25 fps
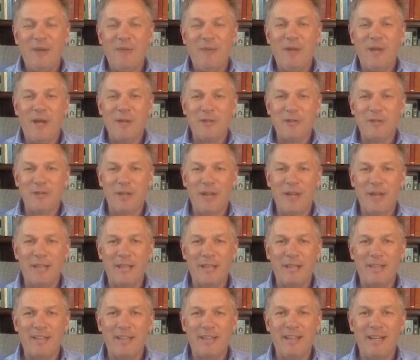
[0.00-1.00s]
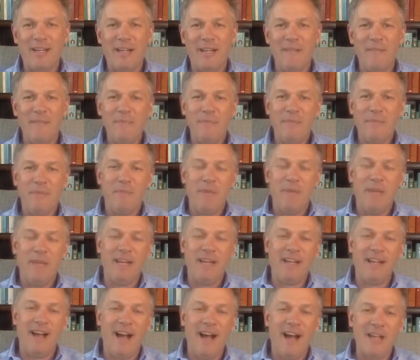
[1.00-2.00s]
We also got the
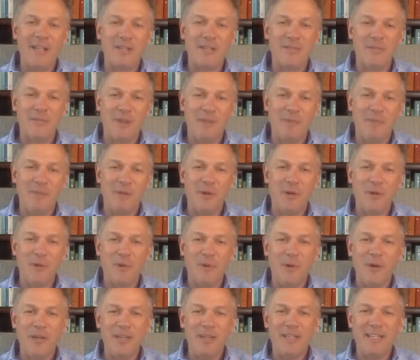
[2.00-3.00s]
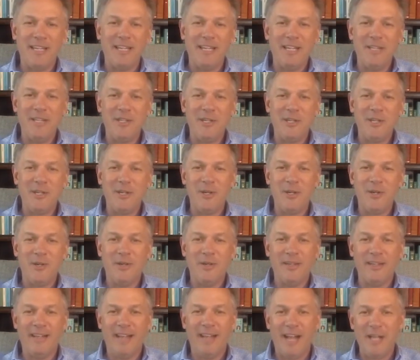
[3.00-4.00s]
Pentecost from a quarantine too,
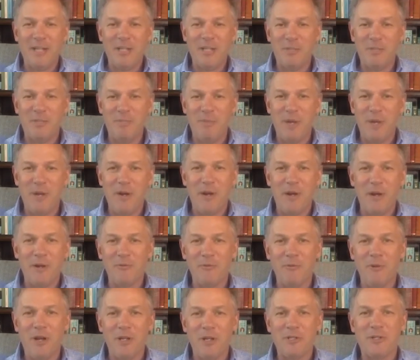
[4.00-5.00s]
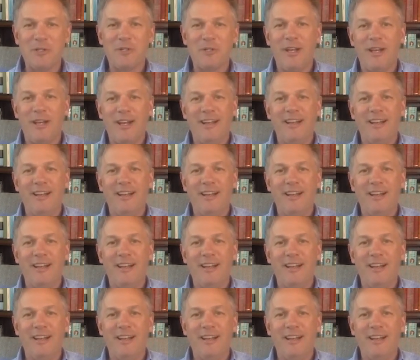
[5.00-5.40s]
and God's Spirit rushed